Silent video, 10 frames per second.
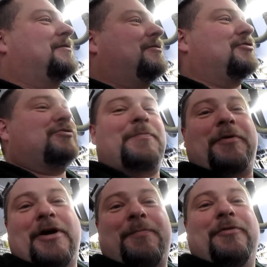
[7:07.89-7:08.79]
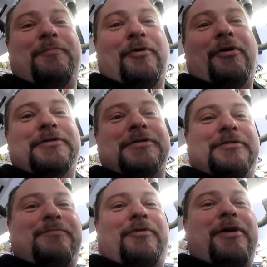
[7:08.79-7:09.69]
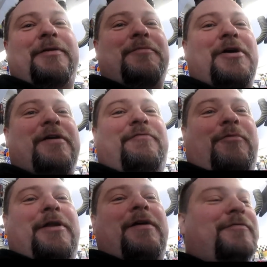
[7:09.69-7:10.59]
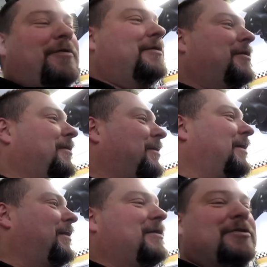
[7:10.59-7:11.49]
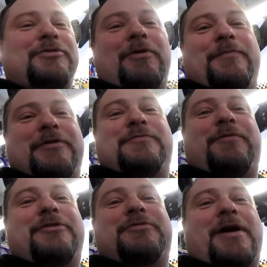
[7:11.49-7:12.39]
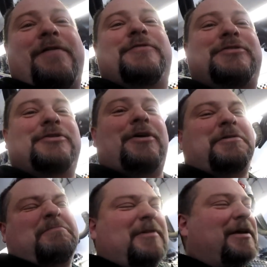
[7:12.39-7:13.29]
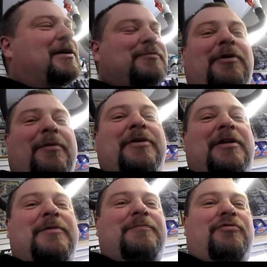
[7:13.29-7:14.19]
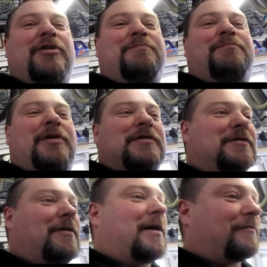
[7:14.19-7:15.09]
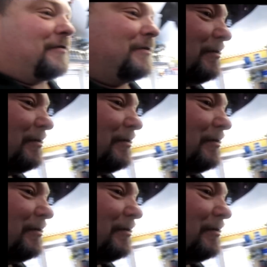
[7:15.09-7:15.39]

You strip a couple of bolts, you break them off, whatever, and then you show him that his rear drive is junk. The guy's probably going to be pretty pissed off.